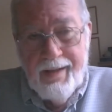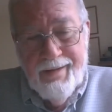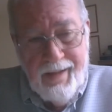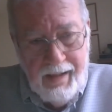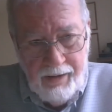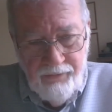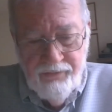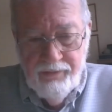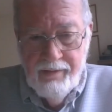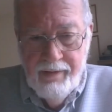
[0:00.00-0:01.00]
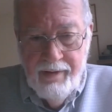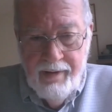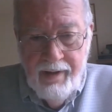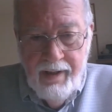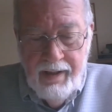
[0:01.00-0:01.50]
engaged
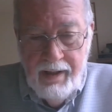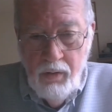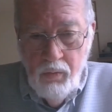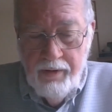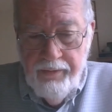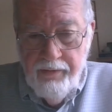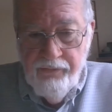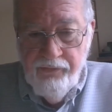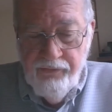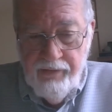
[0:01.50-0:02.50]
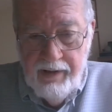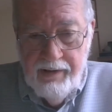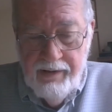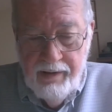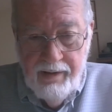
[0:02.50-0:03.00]
in what their
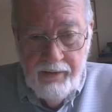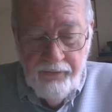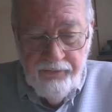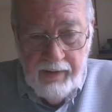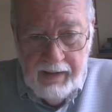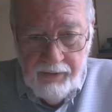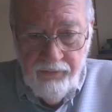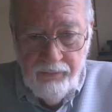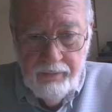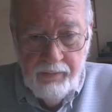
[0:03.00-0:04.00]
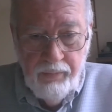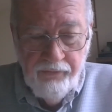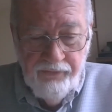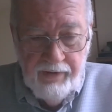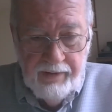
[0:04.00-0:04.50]
society is actually
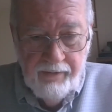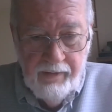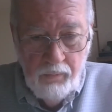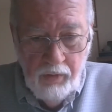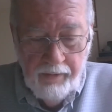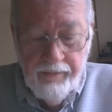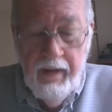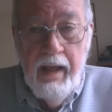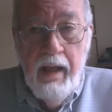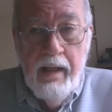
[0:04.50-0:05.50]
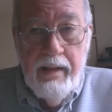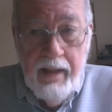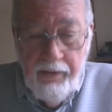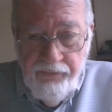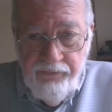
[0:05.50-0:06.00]
presenting them with.
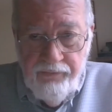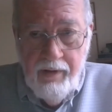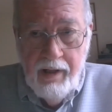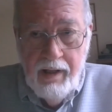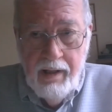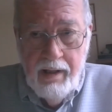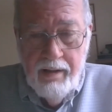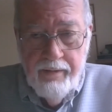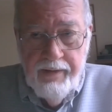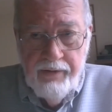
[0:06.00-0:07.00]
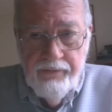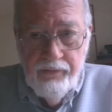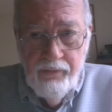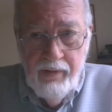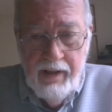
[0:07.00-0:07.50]
Yes, they
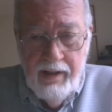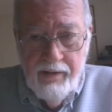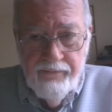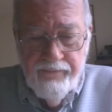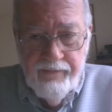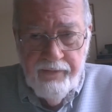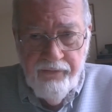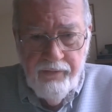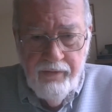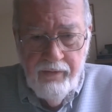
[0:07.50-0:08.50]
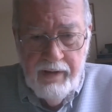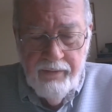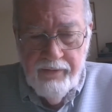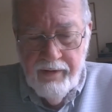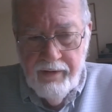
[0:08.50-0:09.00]
do have a certain
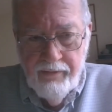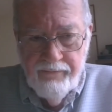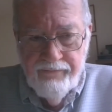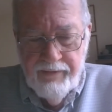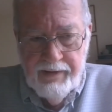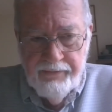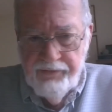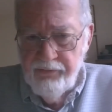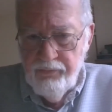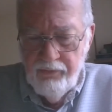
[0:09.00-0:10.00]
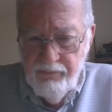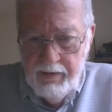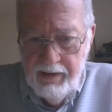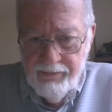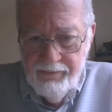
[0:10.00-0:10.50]
amount of
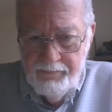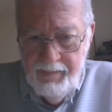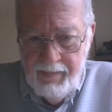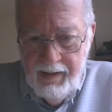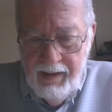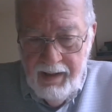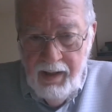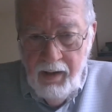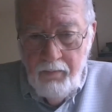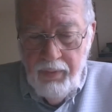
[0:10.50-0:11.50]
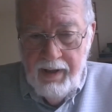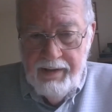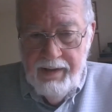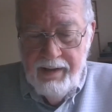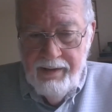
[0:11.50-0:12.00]
disrespect,
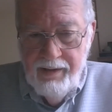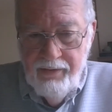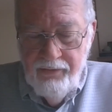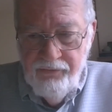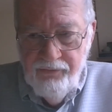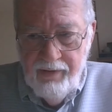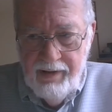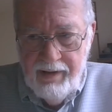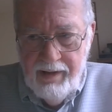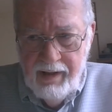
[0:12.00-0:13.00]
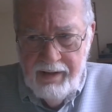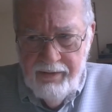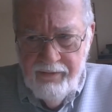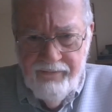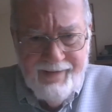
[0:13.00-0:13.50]
but it is a
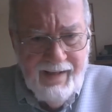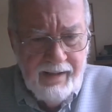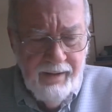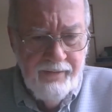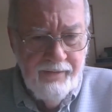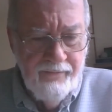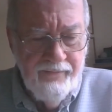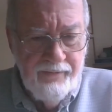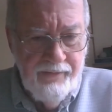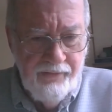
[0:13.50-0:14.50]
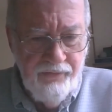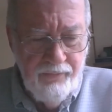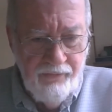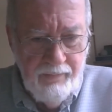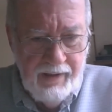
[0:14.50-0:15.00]
kind of negative
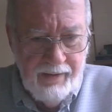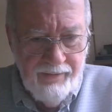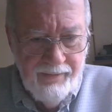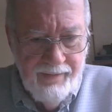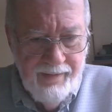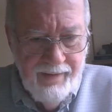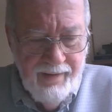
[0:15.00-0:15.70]
disrespect.